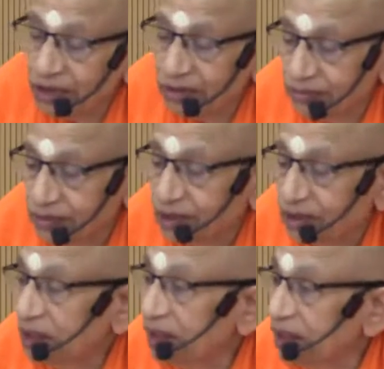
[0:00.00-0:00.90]
where
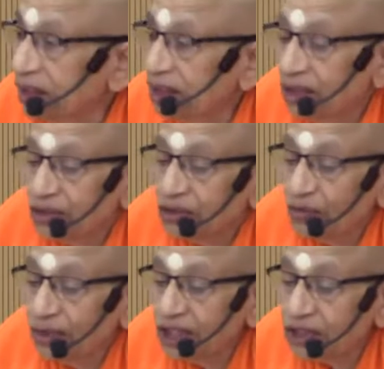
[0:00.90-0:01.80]
Abhavepi.
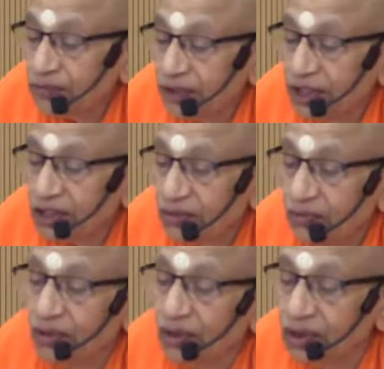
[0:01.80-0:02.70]

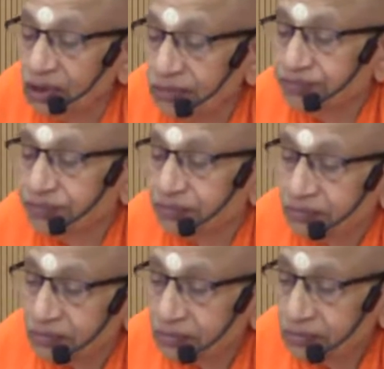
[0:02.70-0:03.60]
So one
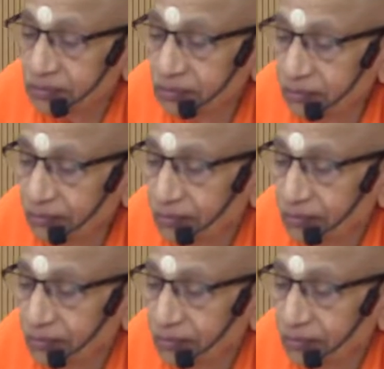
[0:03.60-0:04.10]
explanation was